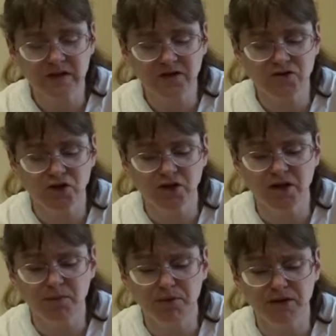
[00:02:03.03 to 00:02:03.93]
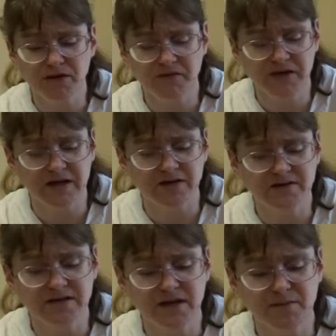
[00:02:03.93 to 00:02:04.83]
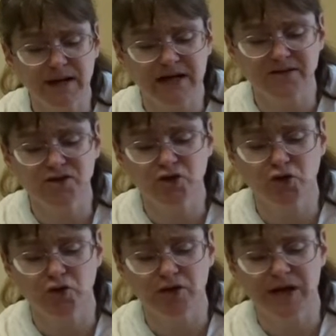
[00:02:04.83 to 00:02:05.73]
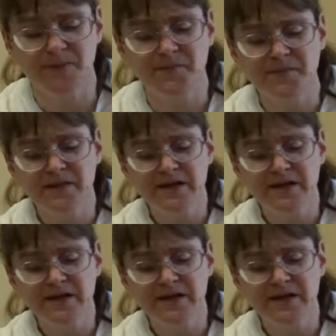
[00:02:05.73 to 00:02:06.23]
So they put their fingers in their mouths to cool them